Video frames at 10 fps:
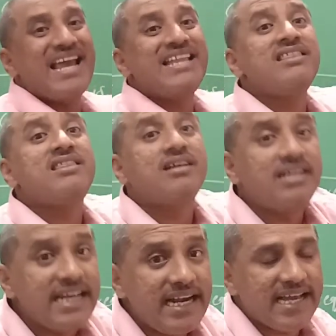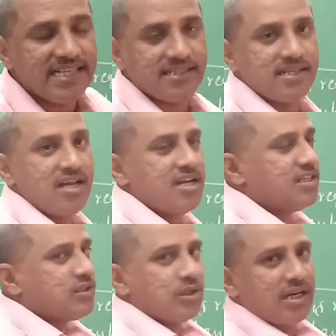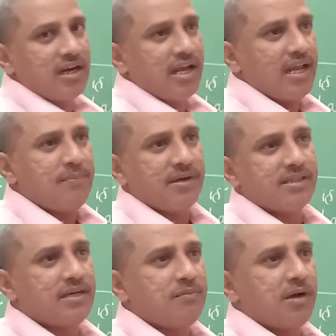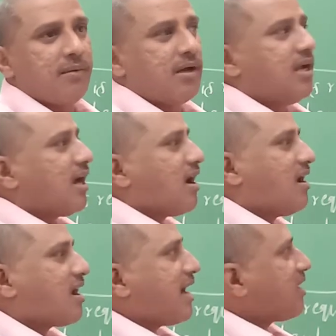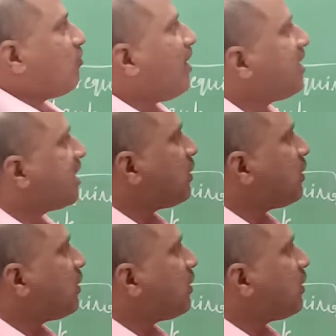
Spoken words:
in 30 days? So that contractor wanted to